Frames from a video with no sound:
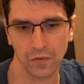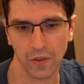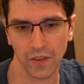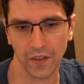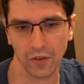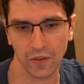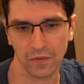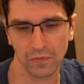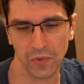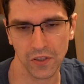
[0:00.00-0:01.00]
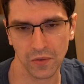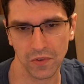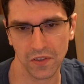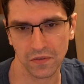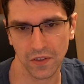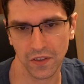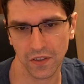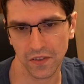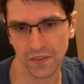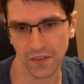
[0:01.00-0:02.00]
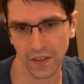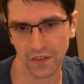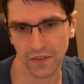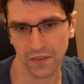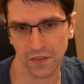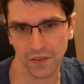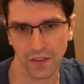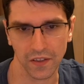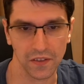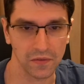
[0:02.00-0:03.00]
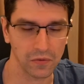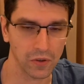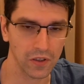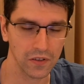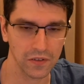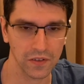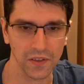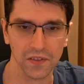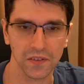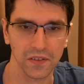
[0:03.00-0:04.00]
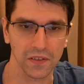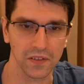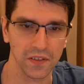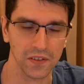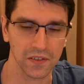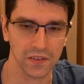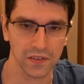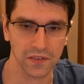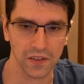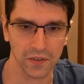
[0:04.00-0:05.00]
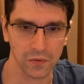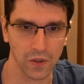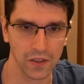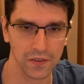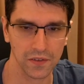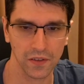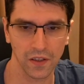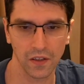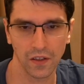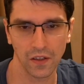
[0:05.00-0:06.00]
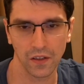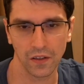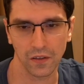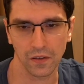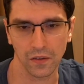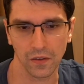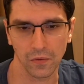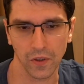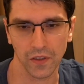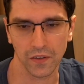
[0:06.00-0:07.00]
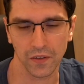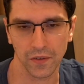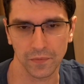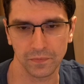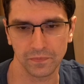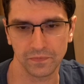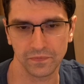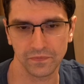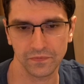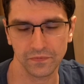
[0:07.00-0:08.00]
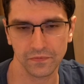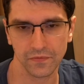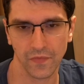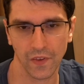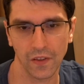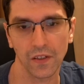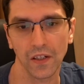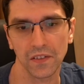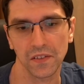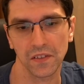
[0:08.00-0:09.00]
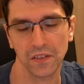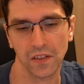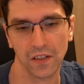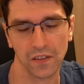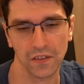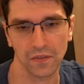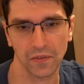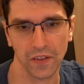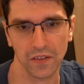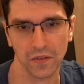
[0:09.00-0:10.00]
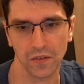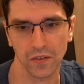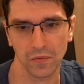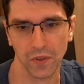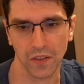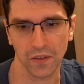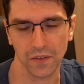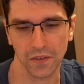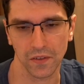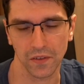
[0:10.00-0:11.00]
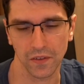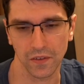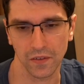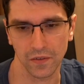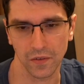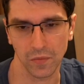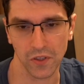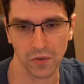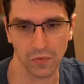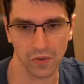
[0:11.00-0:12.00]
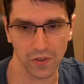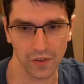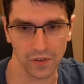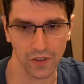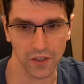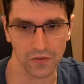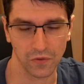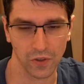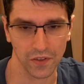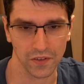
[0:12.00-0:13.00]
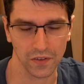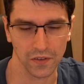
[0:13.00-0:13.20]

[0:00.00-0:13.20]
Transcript: Well, now if bishop d3, there is knight e4. This tricks works when the knight is indirectly defended because the bishop on h4